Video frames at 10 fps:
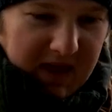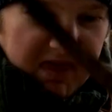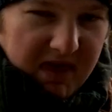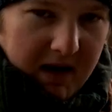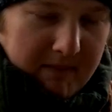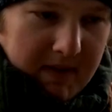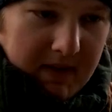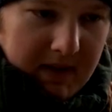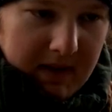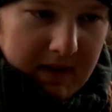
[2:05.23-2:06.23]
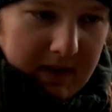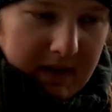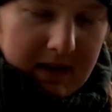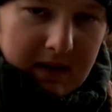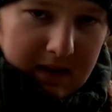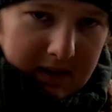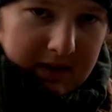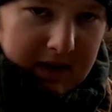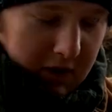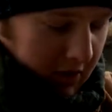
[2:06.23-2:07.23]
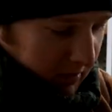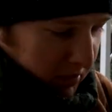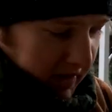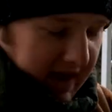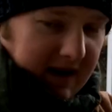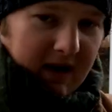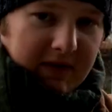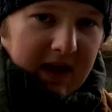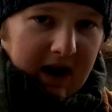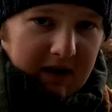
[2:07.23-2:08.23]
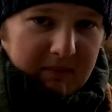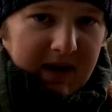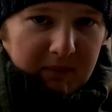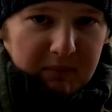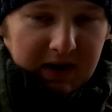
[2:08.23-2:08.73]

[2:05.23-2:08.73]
my thumb. And then you're going to put that on there and make it